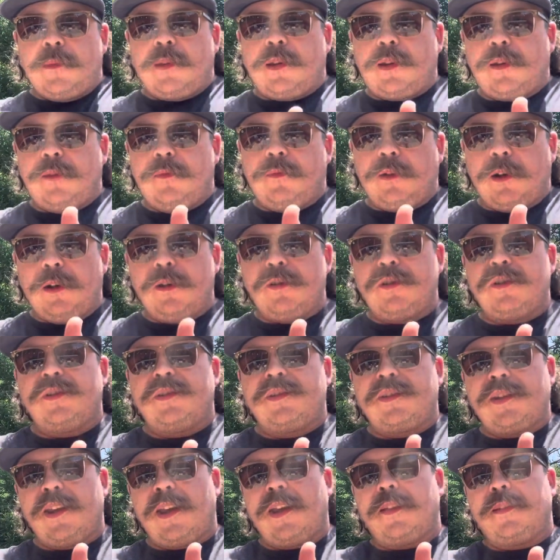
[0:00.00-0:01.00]
converge in
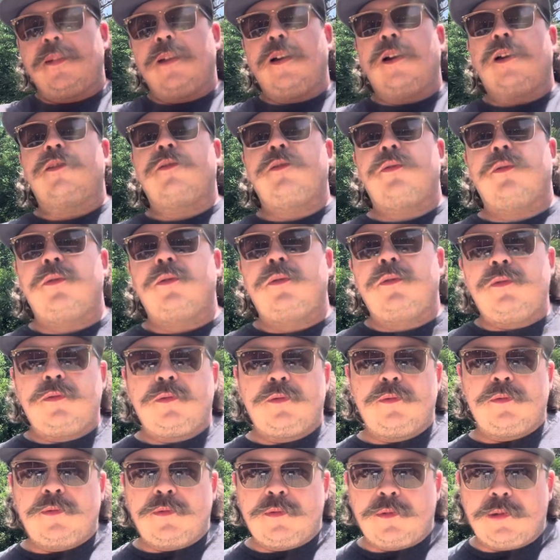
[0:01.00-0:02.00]
South Knoxville
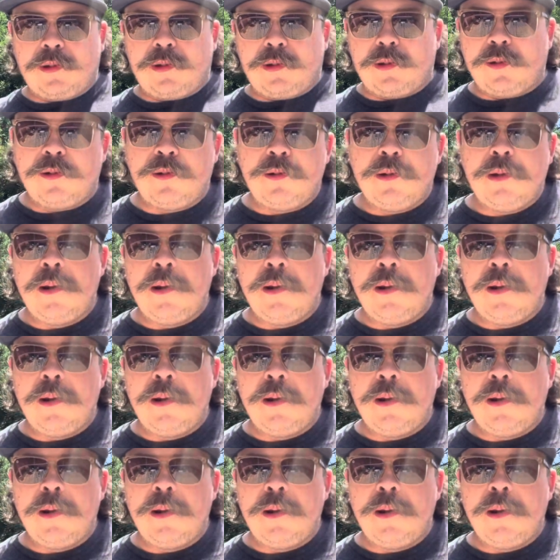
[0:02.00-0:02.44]
to